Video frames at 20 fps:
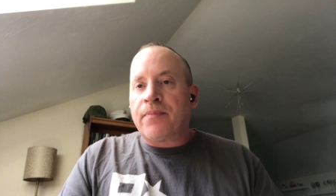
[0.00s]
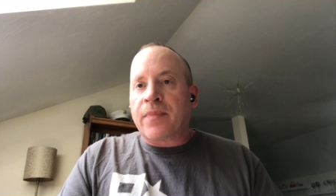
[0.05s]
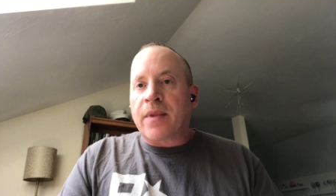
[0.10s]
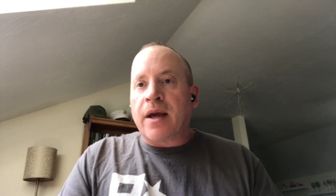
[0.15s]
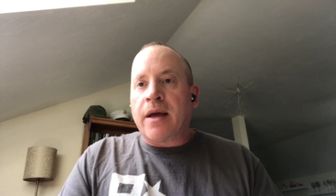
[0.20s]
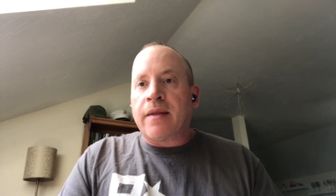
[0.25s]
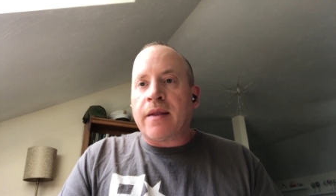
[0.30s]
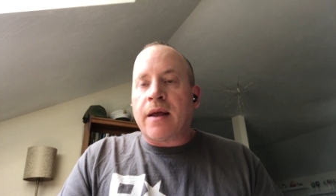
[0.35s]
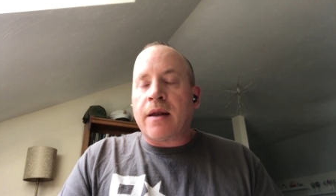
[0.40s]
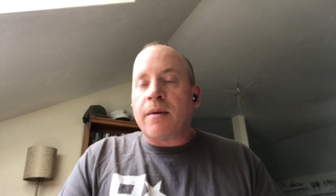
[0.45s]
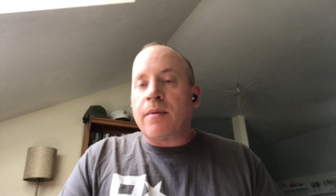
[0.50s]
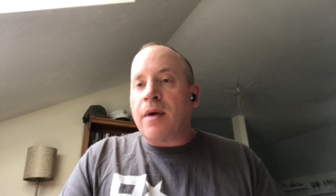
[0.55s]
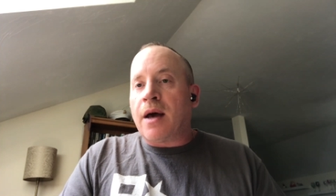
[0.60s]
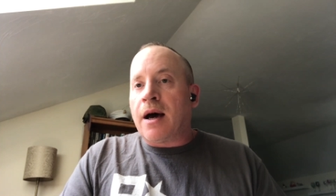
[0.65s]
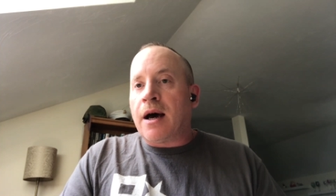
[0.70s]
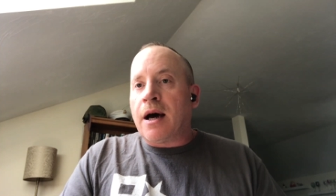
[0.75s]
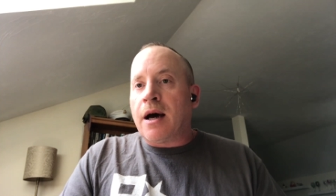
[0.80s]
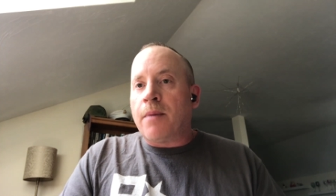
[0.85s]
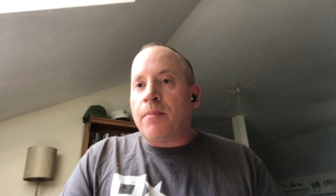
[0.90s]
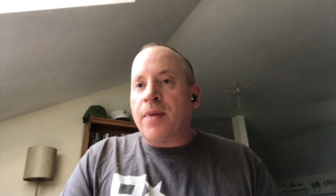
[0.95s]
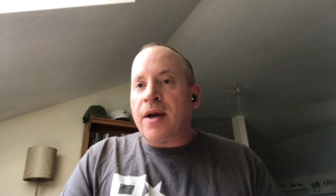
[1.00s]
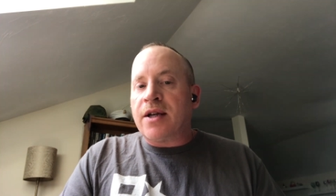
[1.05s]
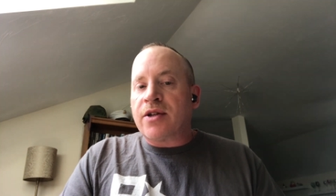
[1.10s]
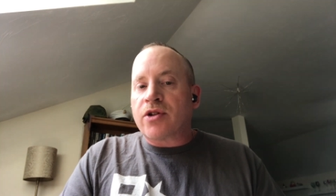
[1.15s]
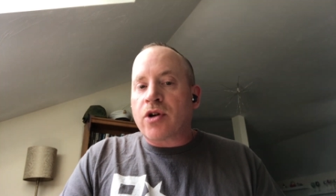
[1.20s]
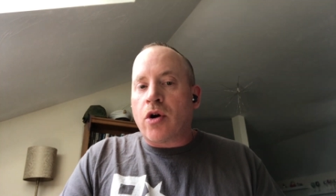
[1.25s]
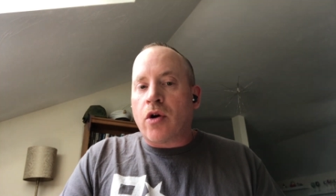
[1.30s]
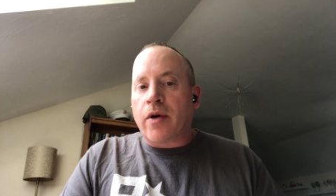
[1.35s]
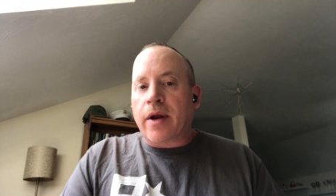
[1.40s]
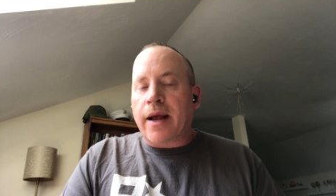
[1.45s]
and then base
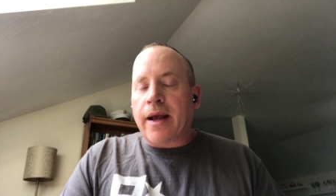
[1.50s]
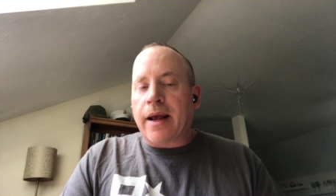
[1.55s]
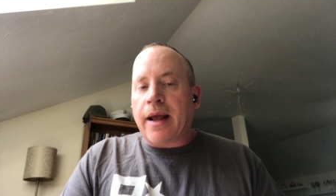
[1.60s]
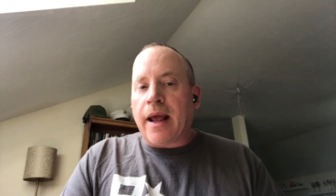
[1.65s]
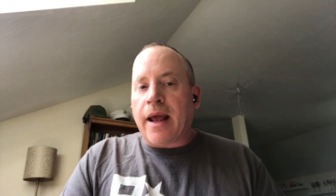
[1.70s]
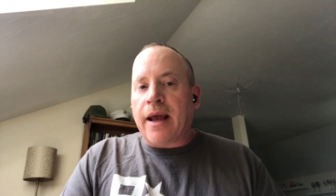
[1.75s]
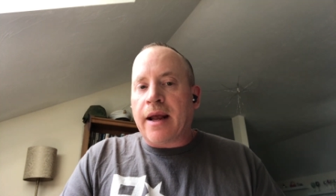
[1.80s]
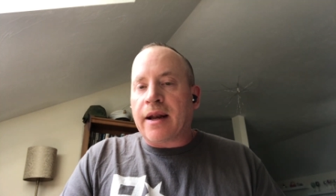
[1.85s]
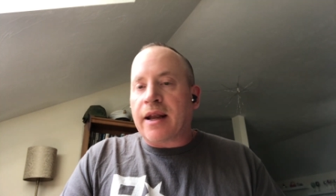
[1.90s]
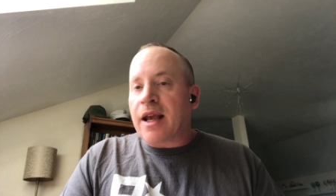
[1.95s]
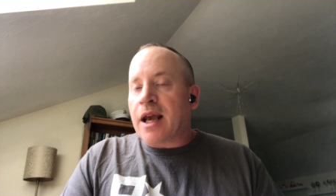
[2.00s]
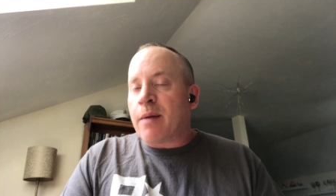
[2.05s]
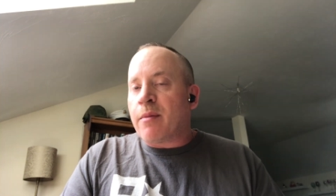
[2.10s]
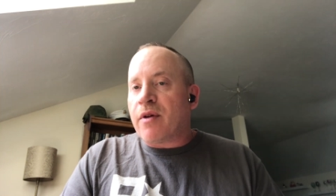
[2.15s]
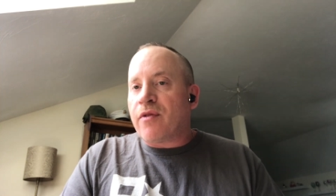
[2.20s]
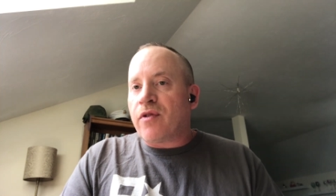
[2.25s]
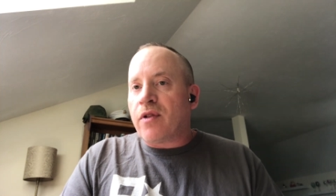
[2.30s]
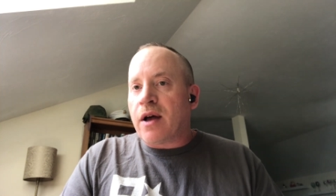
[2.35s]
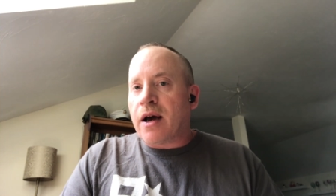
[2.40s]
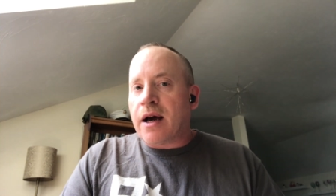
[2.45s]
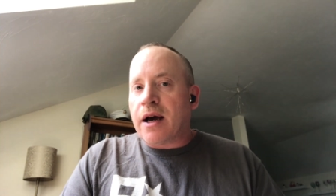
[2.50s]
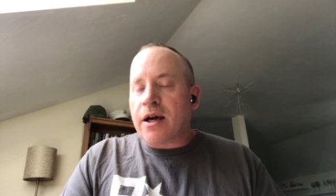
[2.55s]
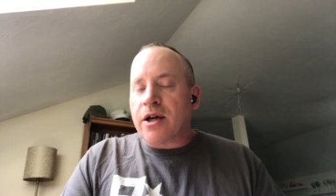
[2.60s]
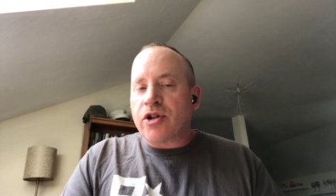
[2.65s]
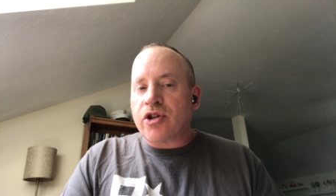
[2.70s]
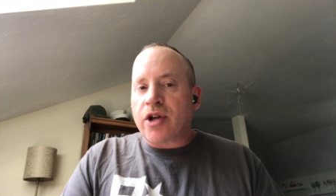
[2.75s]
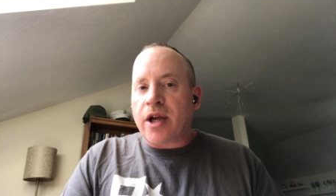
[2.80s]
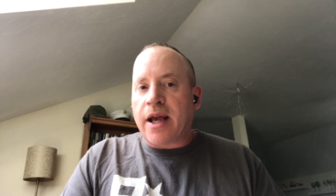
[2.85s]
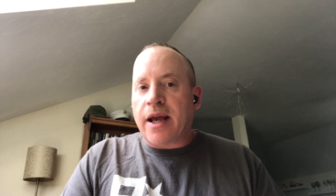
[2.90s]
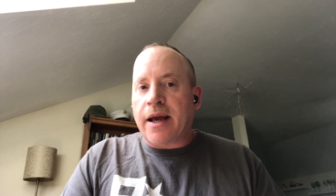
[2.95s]
coating and
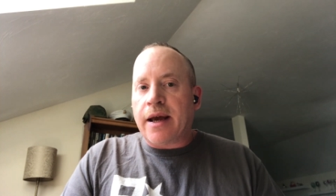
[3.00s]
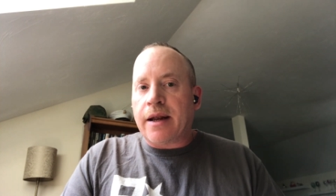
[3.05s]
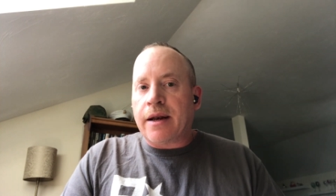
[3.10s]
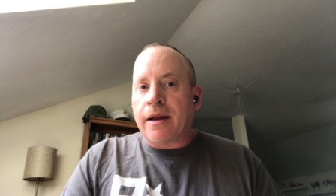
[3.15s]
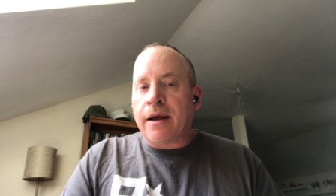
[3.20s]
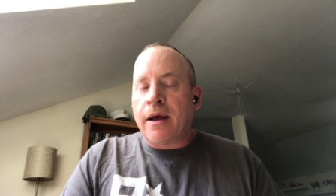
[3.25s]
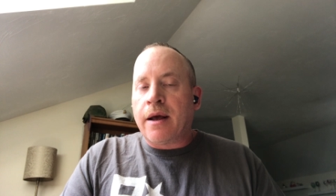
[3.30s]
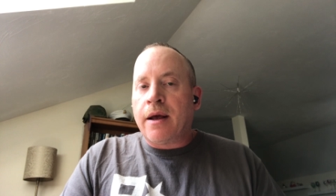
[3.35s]
camouflage and